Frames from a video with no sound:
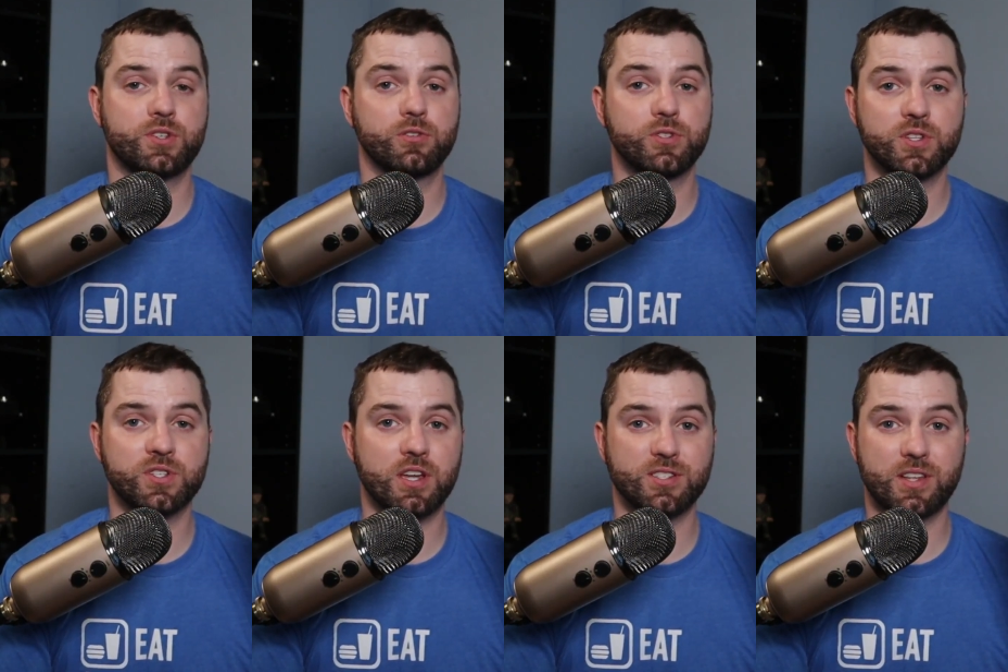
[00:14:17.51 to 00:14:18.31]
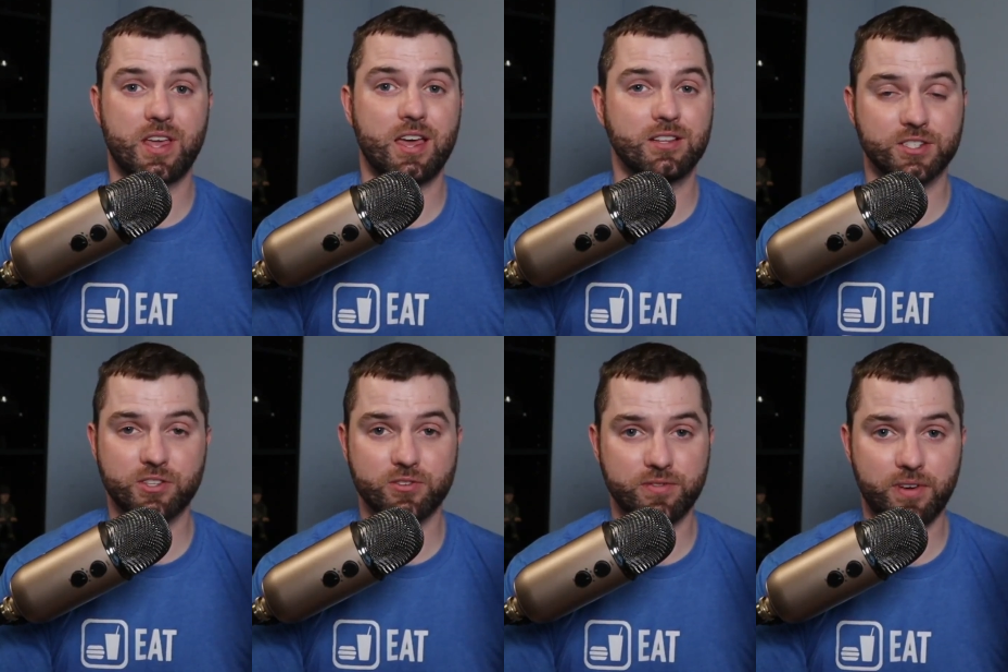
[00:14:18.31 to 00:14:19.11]
Lucid Sound's
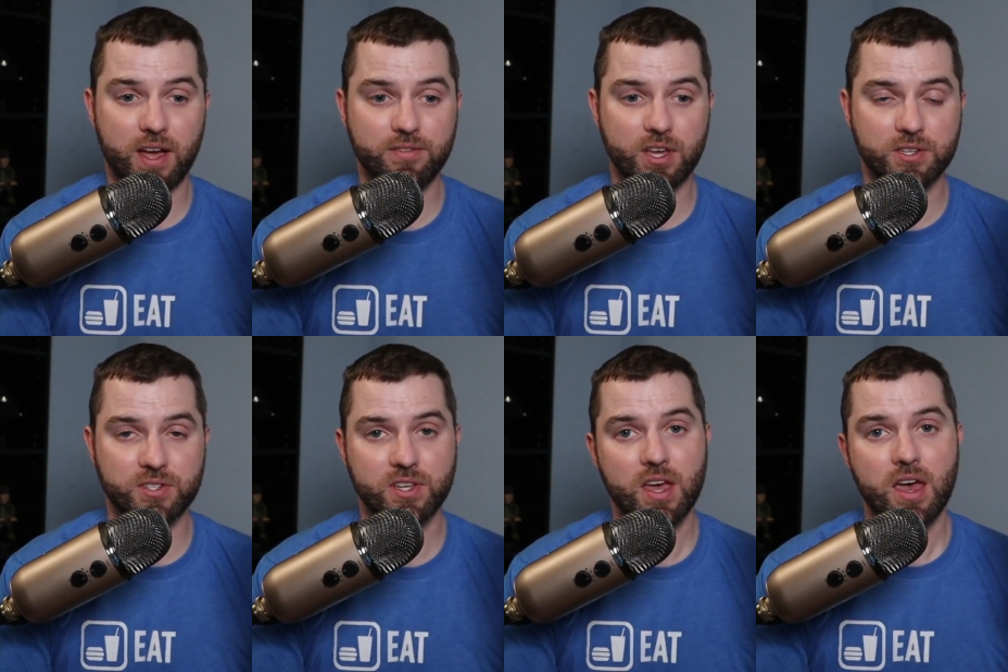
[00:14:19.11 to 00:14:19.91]
LS35X.